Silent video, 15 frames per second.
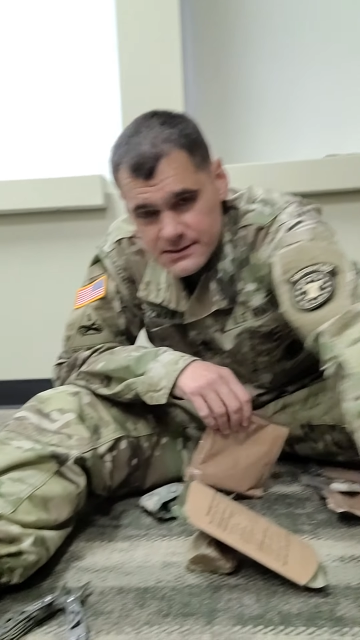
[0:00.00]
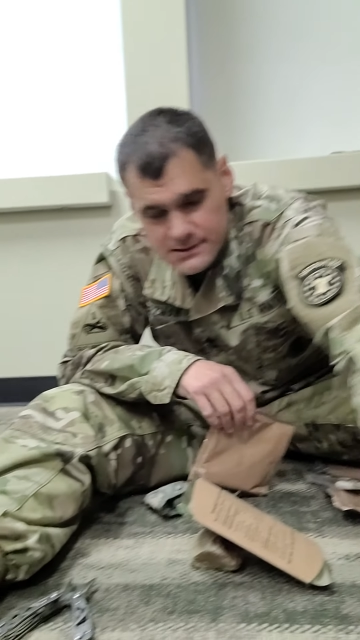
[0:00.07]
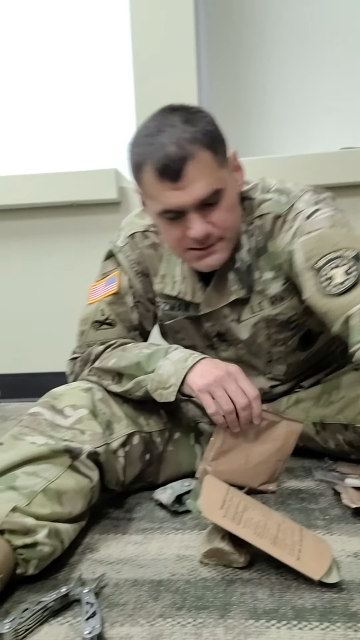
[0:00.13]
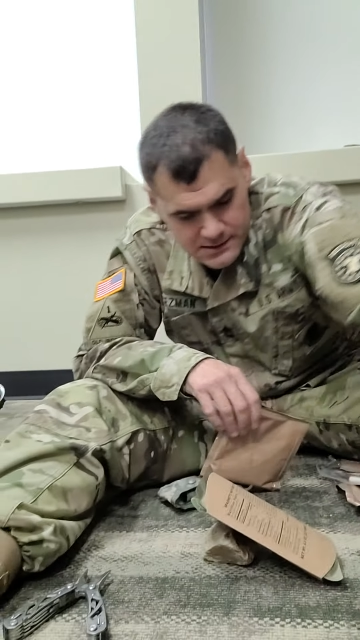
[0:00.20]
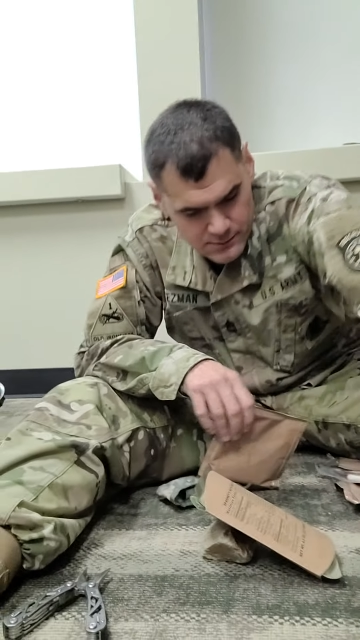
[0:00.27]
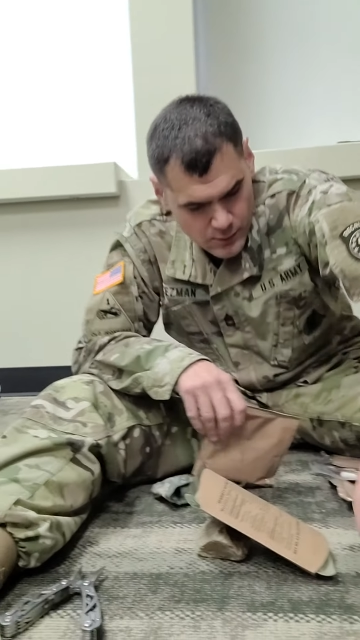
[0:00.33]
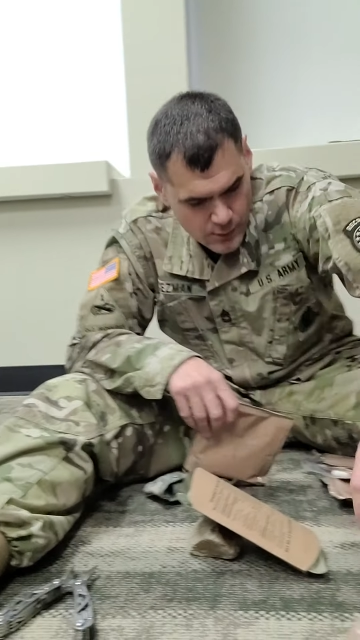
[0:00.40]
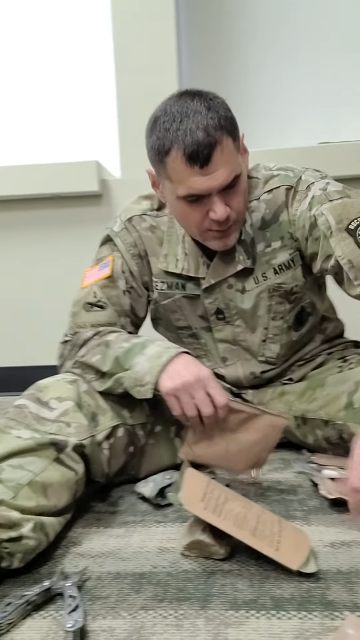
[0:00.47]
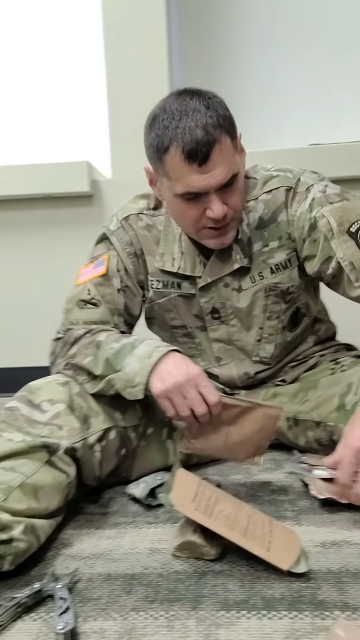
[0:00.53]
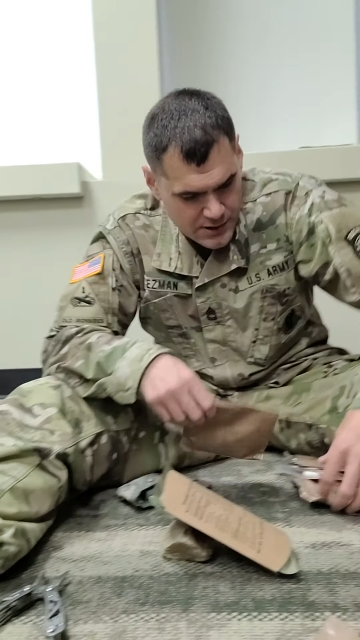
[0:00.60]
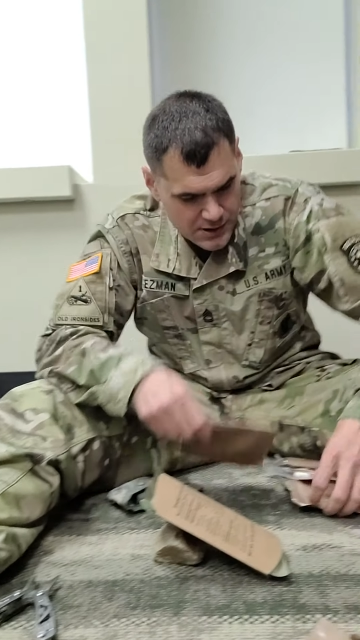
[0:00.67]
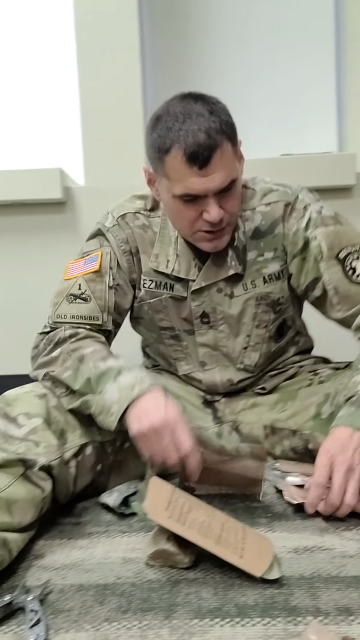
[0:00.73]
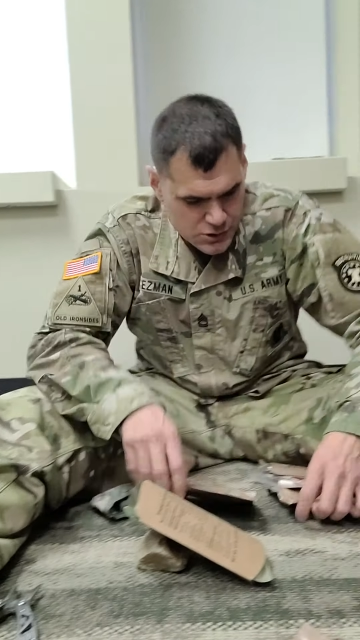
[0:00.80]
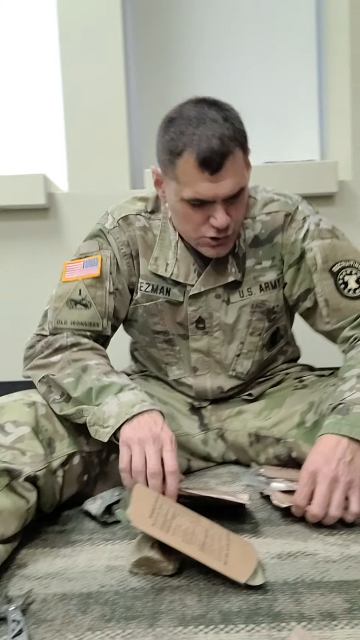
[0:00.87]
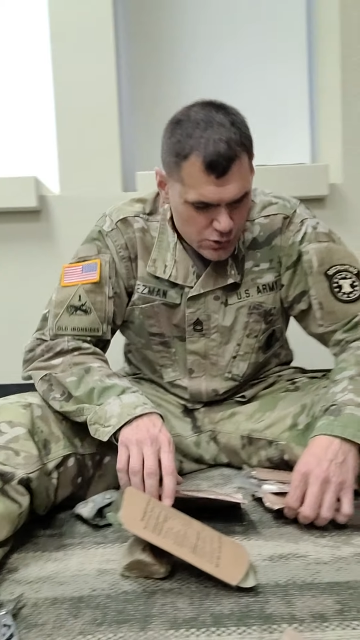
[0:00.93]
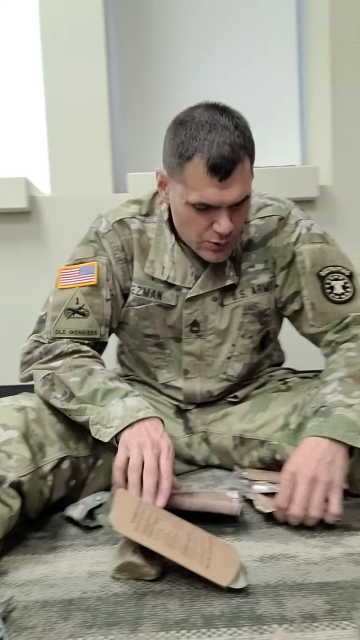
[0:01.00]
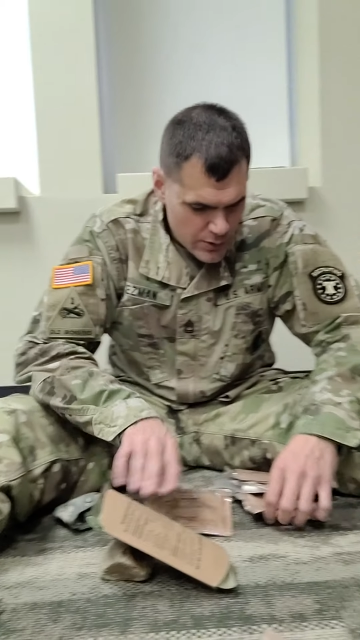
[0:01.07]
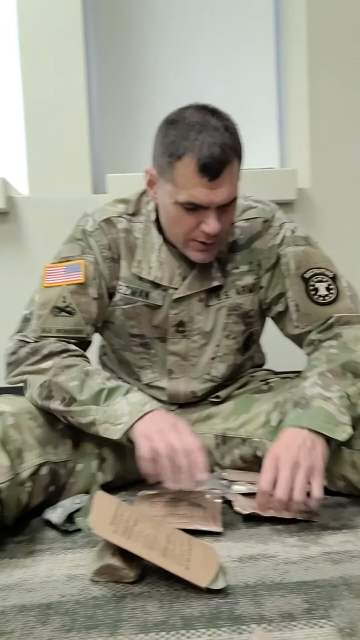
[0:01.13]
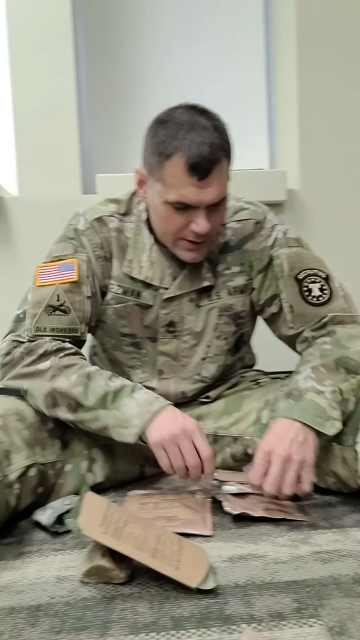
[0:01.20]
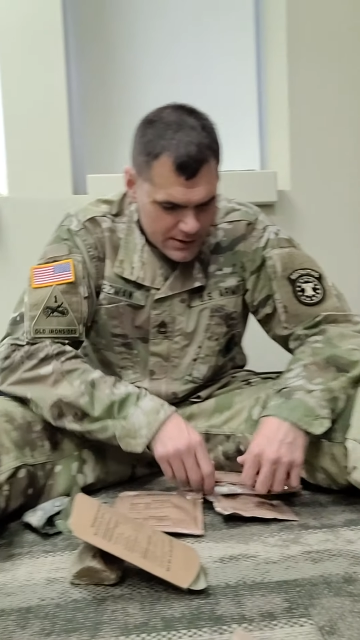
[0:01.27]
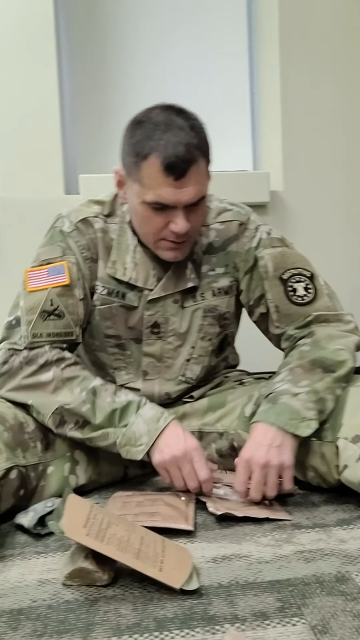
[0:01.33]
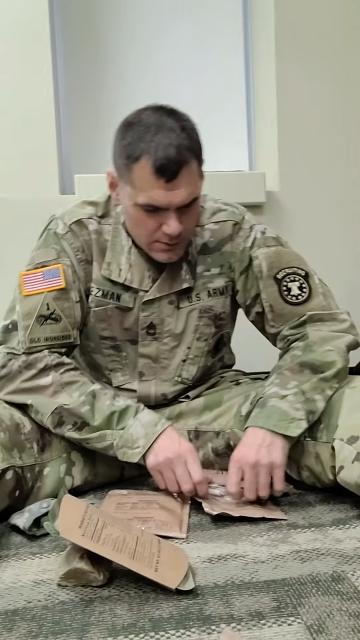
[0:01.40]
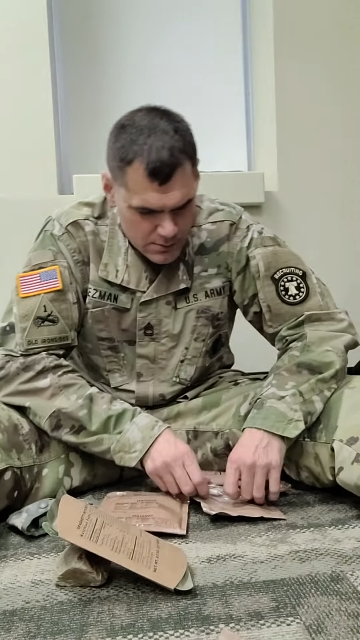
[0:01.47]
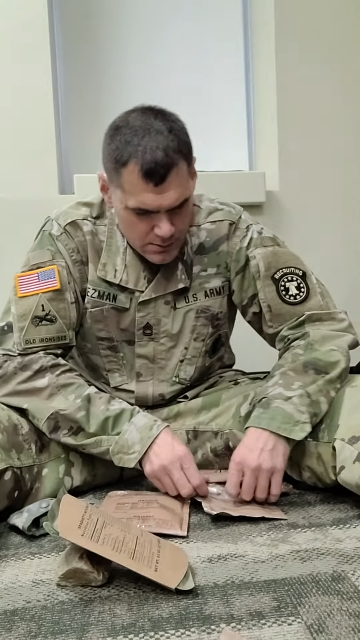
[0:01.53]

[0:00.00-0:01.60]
and see what we can enjoy.